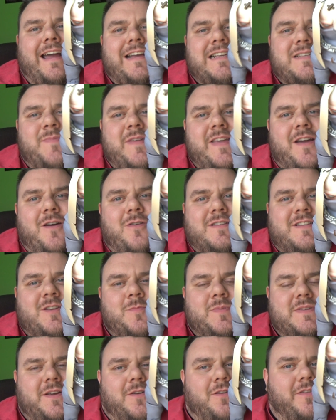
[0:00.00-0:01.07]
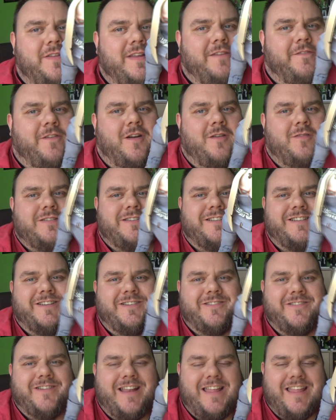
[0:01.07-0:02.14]
guys, me, host SuperSorrell. thank you very much,
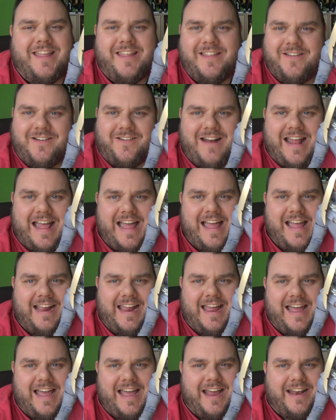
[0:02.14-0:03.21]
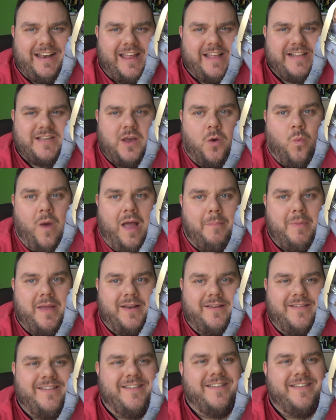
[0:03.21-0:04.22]
Jude, and look what I got! It's a Wabbit.